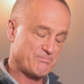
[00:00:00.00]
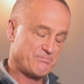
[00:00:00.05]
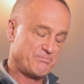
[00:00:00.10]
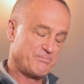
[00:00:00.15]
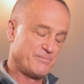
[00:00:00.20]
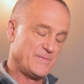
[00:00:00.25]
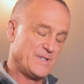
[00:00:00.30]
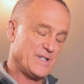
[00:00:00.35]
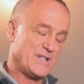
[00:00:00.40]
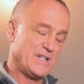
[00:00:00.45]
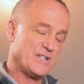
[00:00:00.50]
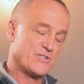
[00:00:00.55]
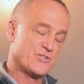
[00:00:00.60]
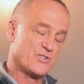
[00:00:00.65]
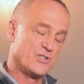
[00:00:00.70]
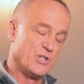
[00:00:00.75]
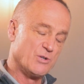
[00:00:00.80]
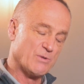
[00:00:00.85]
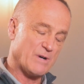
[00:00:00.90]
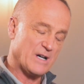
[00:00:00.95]

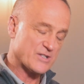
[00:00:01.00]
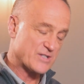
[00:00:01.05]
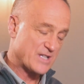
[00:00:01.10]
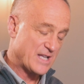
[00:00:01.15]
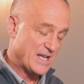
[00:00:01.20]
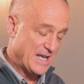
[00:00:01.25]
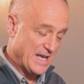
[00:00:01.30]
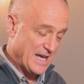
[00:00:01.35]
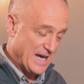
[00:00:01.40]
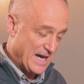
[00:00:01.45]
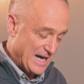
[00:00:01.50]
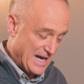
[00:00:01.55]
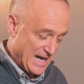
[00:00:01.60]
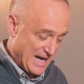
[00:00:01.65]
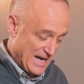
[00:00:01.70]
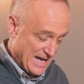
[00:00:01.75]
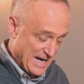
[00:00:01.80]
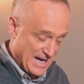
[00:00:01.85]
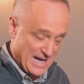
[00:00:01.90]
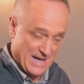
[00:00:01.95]
nuanced.
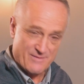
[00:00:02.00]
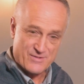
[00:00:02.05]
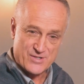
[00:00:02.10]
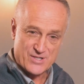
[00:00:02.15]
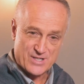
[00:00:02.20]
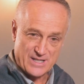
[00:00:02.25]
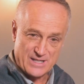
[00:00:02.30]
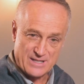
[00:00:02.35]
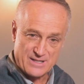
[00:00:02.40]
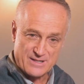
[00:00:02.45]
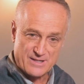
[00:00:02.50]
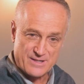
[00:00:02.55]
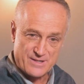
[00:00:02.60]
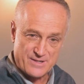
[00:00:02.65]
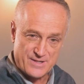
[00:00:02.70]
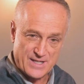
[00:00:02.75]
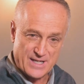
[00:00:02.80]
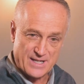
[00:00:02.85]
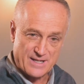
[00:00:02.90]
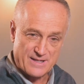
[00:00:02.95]
I obviously
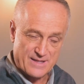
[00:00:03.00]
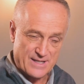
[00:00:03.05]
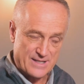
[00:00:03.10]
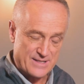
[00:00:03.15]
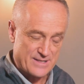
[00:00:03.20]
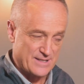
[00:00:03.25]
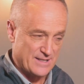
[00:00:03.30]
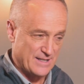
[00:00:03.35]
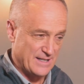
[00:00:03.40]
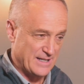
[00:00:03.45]
think that